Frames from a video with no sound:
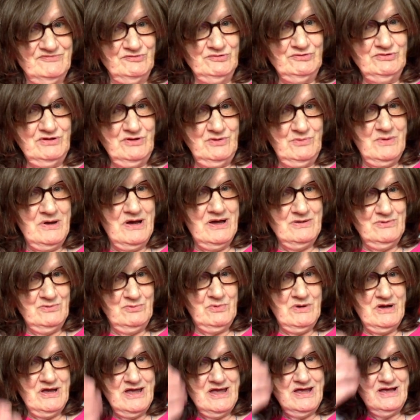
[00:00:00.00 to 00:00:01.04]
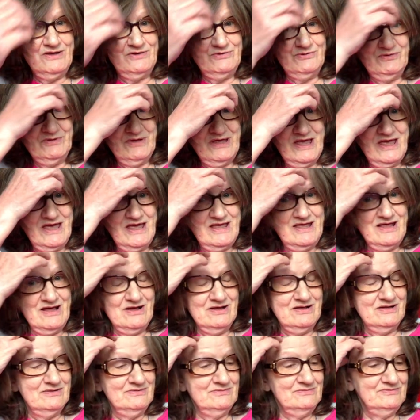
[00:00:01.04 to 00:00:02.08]
fully wide awake, okay,
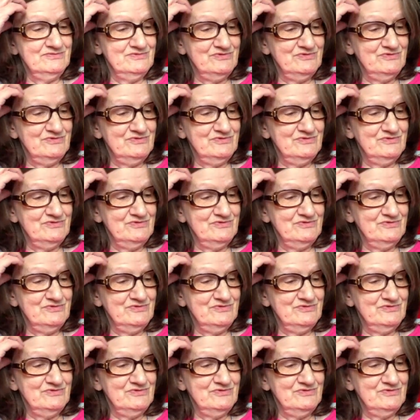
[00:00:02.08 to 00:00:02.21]
uh,